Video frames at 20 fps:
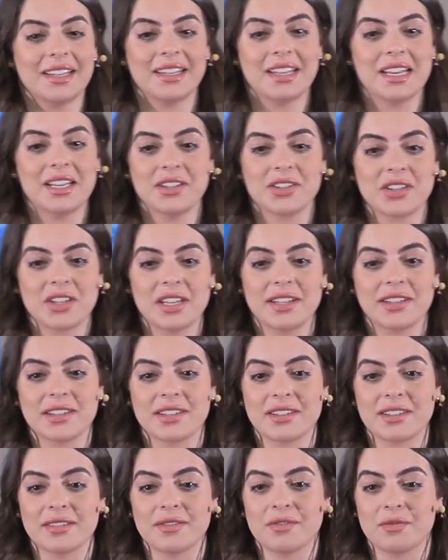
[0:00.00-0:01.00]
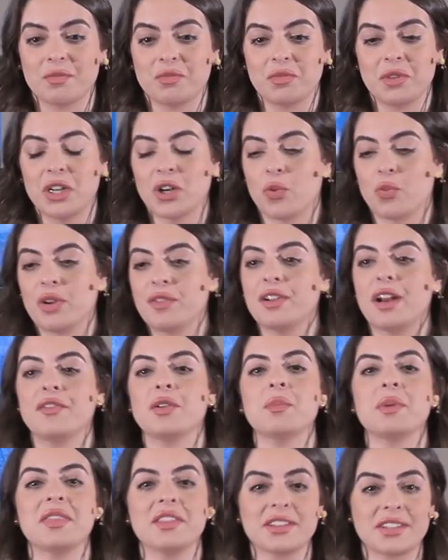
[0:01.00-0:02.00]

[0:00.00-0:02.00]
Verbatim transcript: is, is you know, we've never been